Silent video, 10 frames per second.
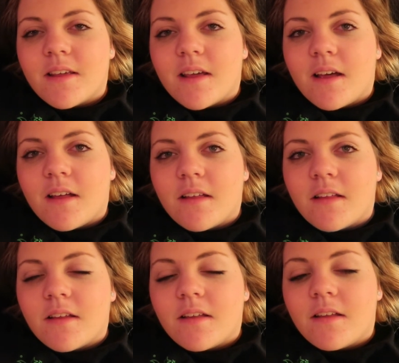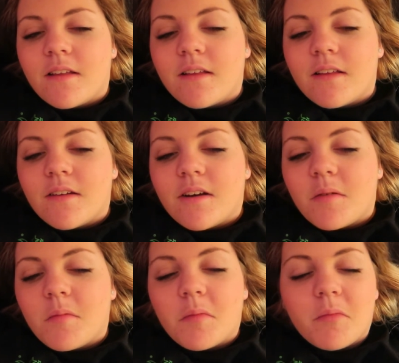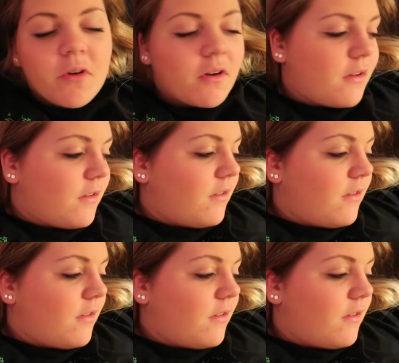yeah. Remember,